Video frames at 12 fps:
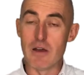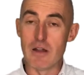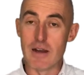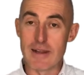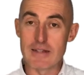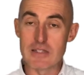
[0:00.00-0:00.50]

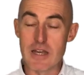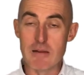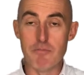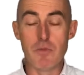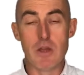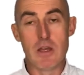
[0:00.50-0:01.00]

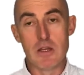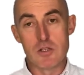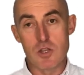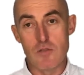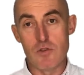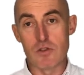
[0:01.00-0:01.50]
LinkedIn.
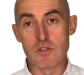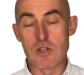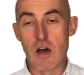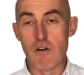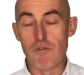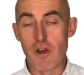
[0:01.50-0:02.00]
So if you could
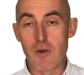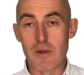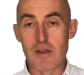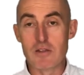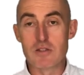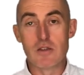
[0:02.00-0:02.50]
start
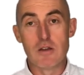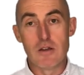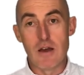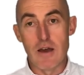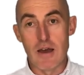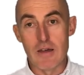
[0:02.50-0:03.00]
following us,
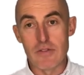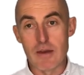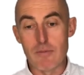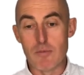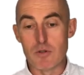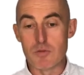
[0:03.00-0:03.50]

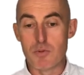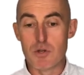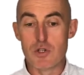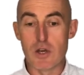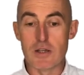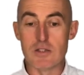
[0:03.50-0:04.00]
that'd be much
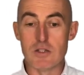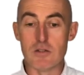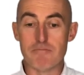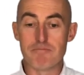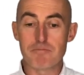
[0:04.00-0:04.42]
appreciated.